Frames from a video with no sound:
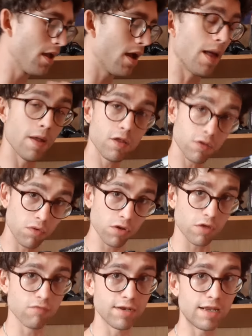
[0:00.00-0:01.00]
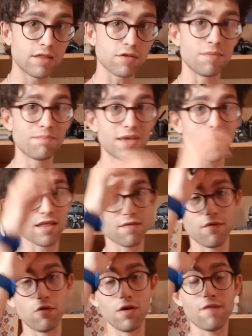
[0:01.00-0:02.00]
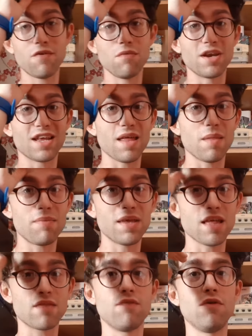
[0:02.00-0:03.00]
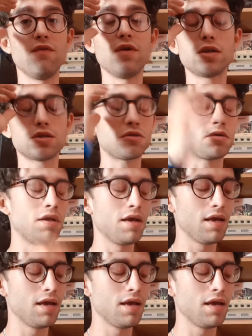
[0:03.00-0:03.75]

and it was also released on PS4 if you want to get the PS4 version.